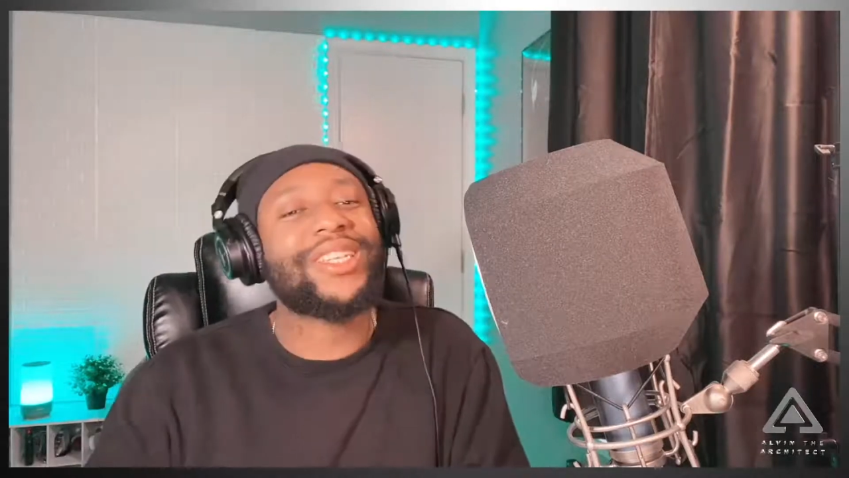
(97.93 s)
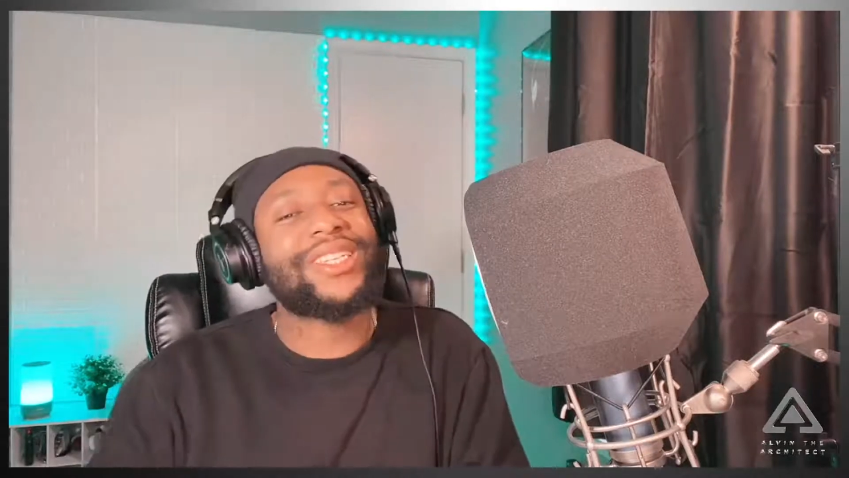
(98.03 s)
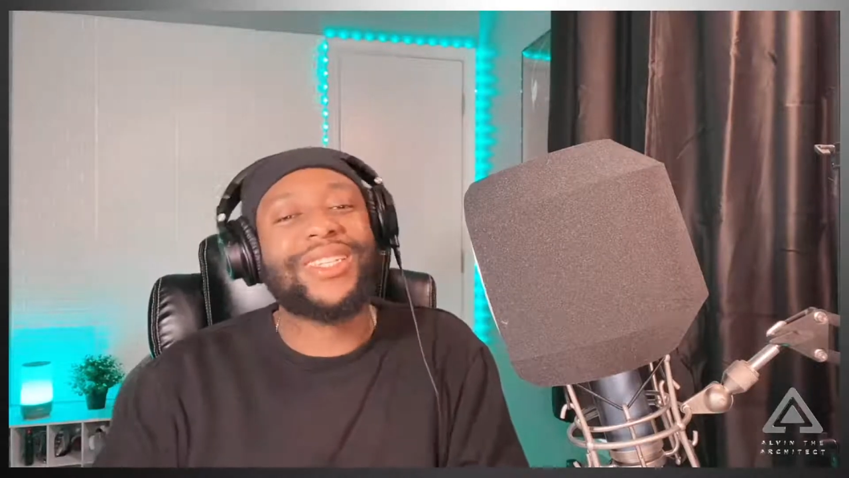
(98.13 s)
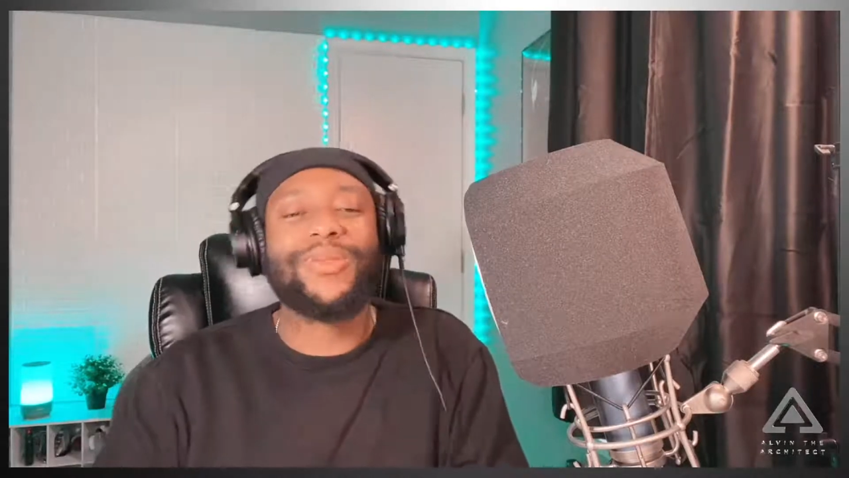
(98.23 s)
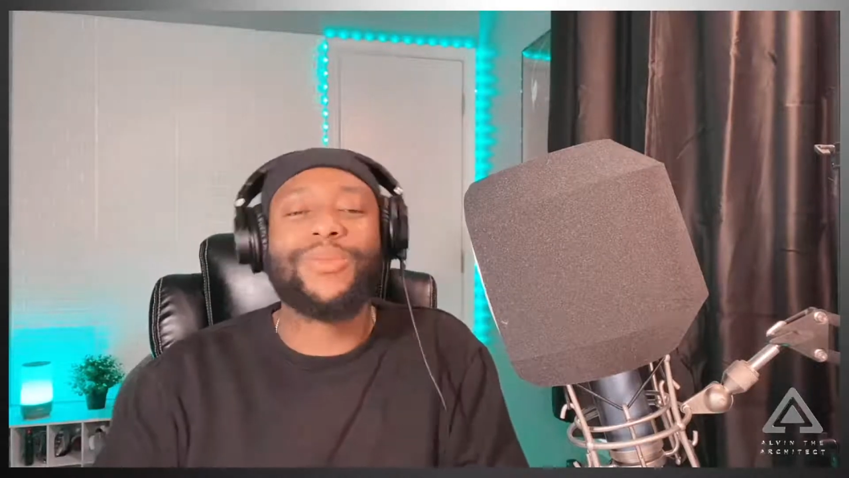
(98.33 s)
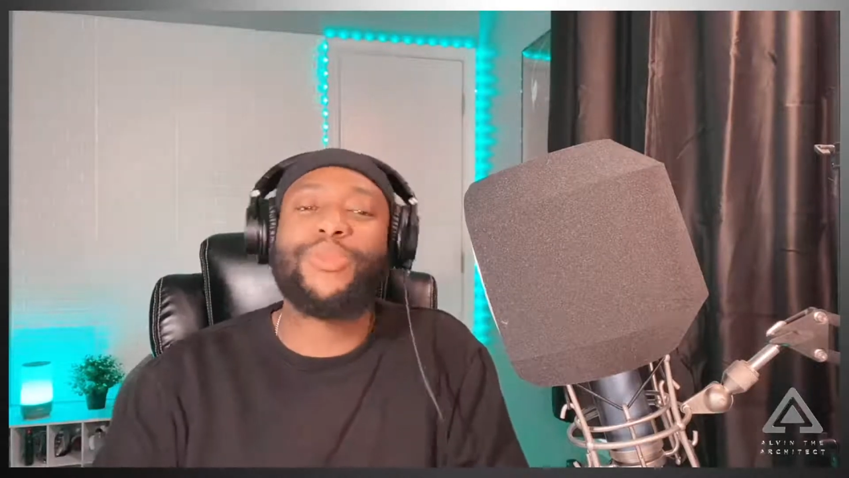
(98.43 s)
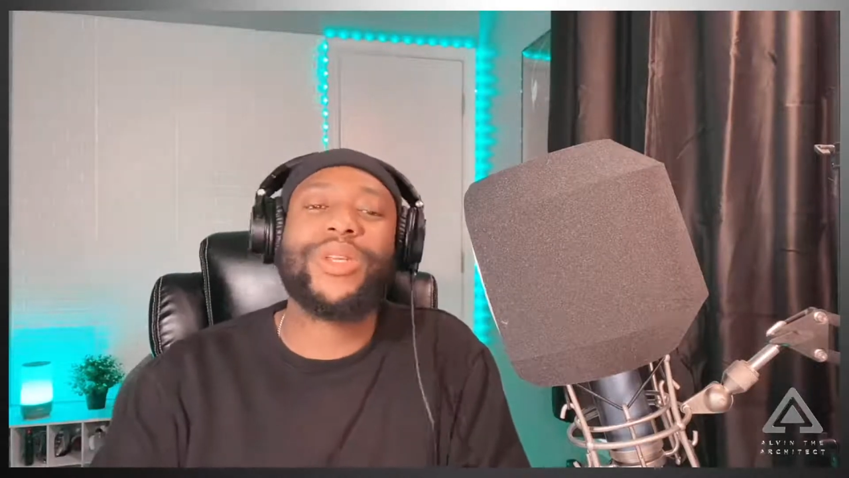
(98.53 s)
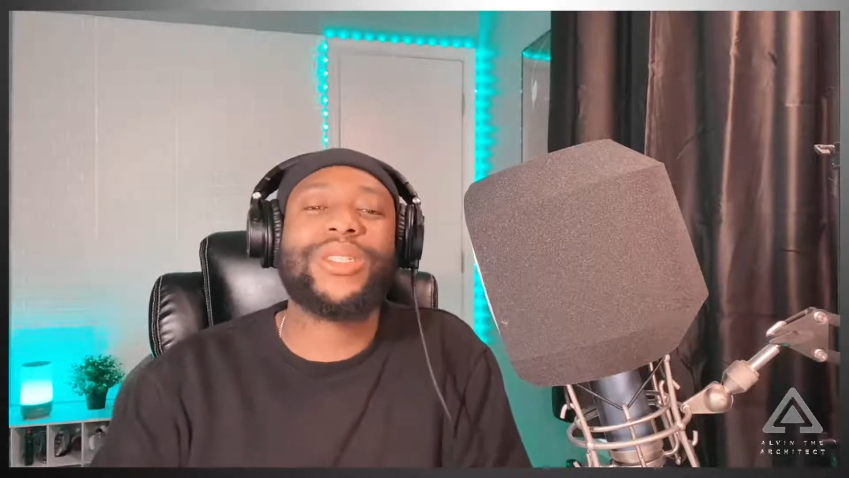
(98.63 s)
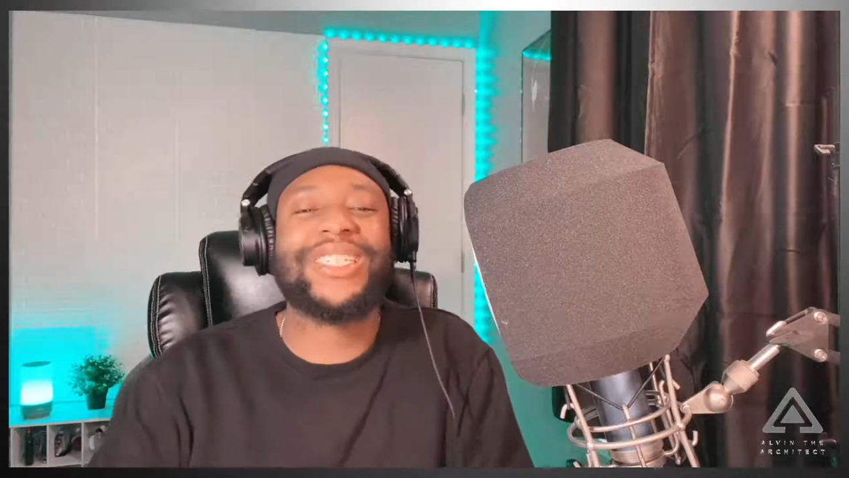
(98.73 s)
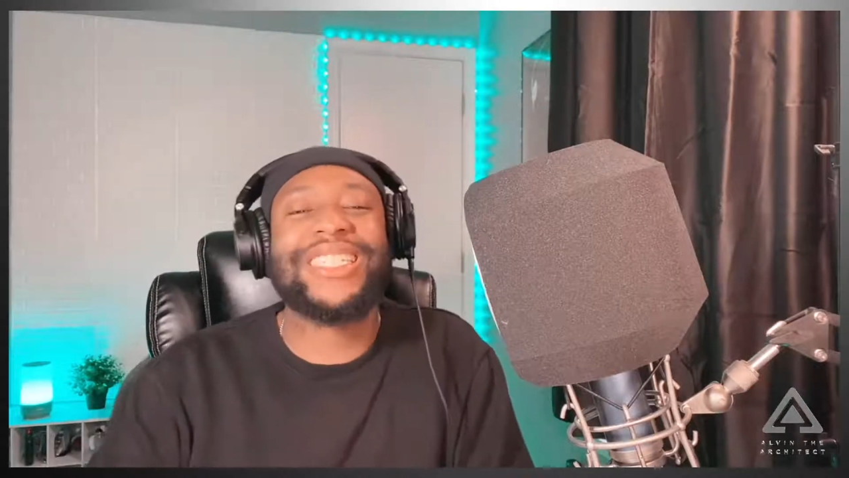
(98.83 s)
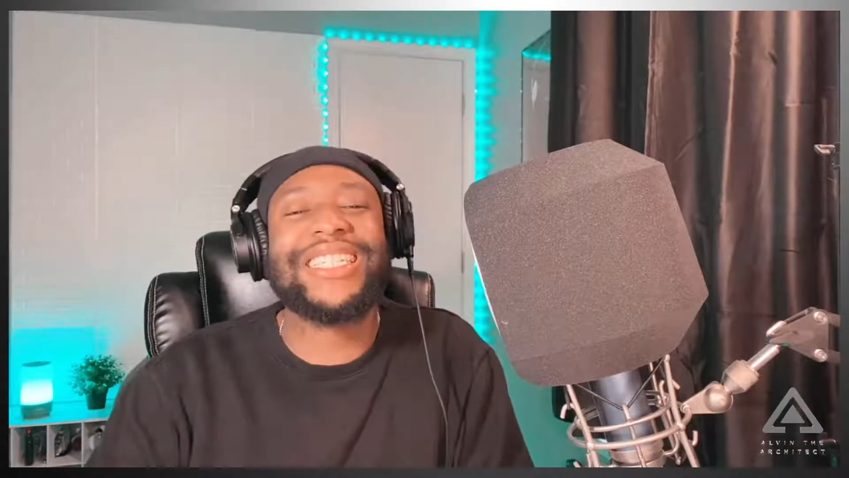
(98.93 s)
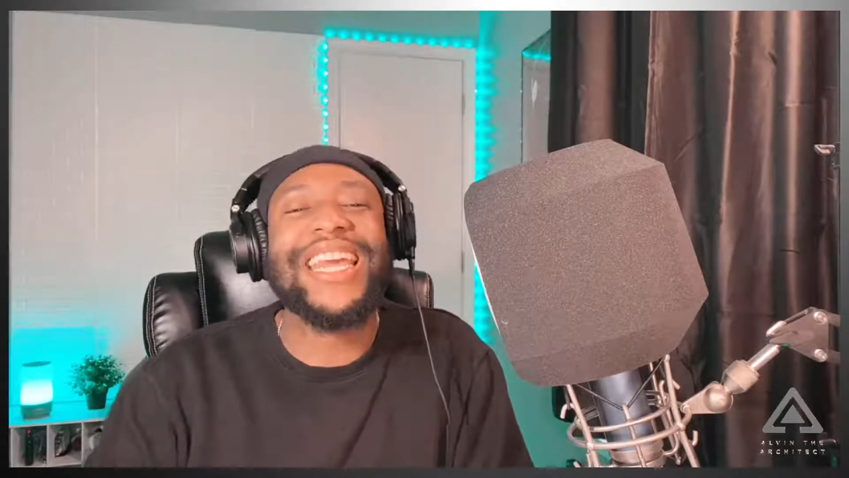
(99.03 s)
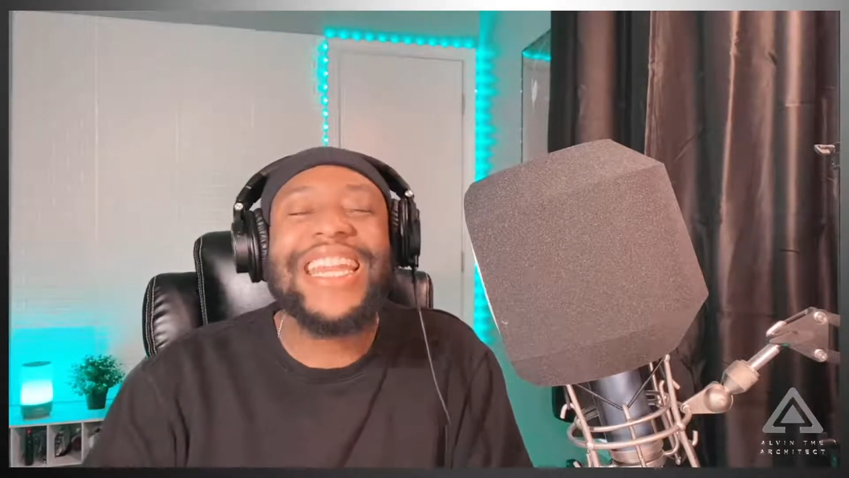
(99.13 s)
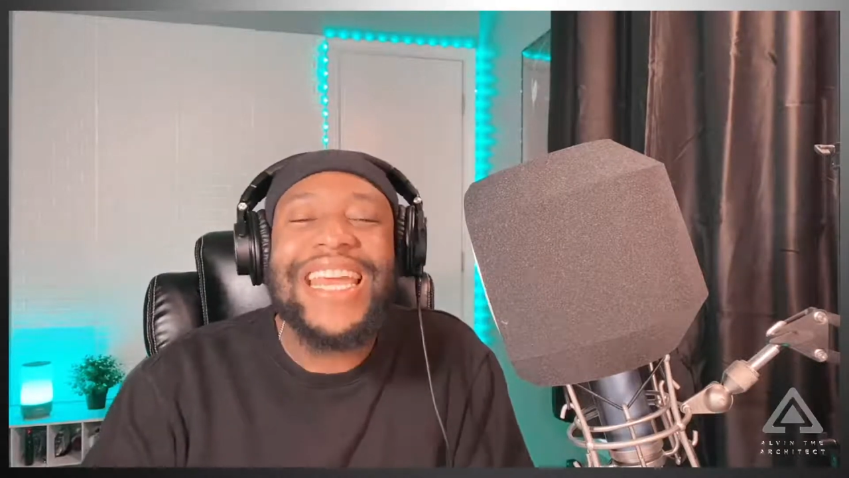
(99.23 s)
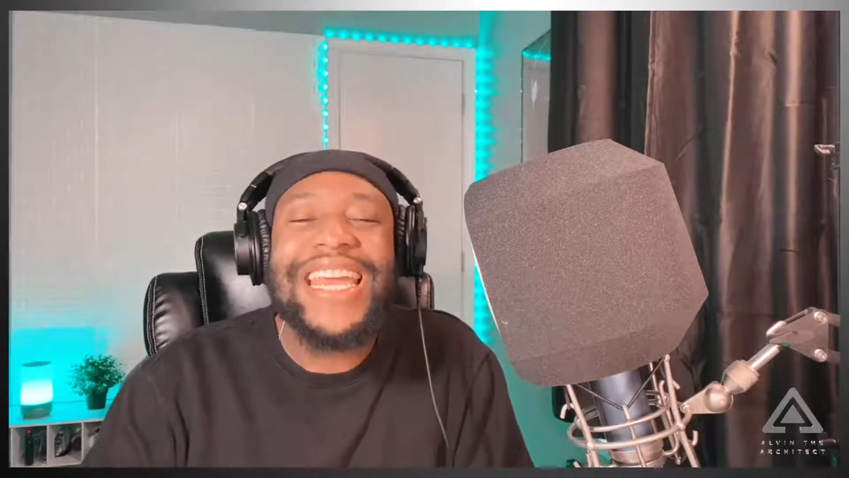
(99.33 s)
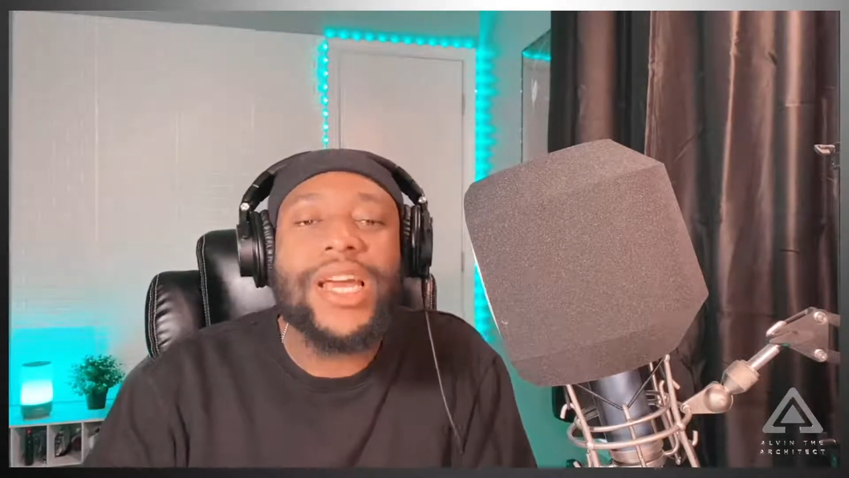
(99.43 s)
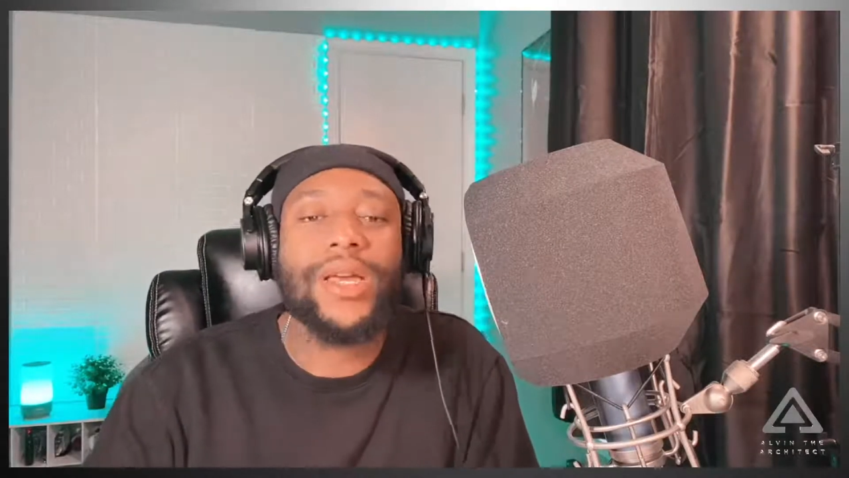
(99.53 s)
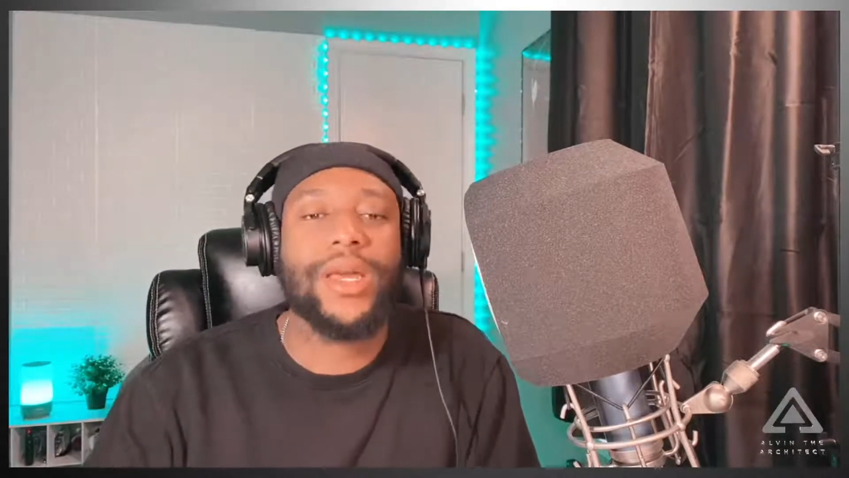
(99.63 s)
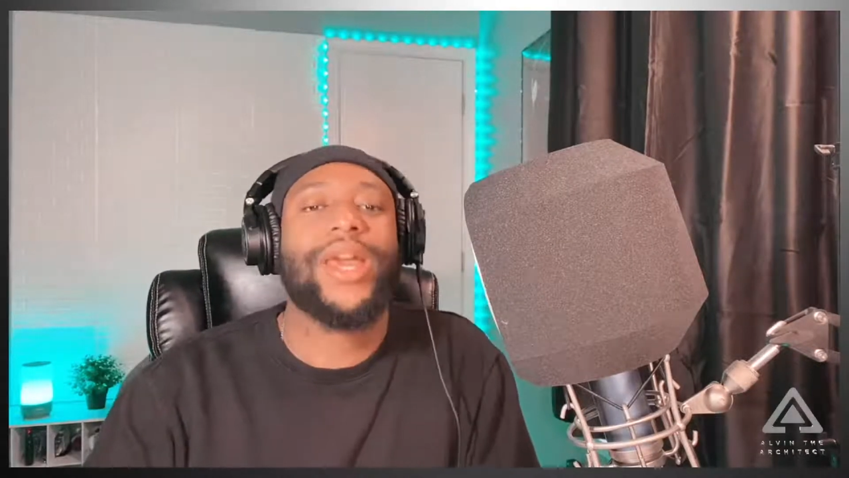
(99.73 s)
This is preceding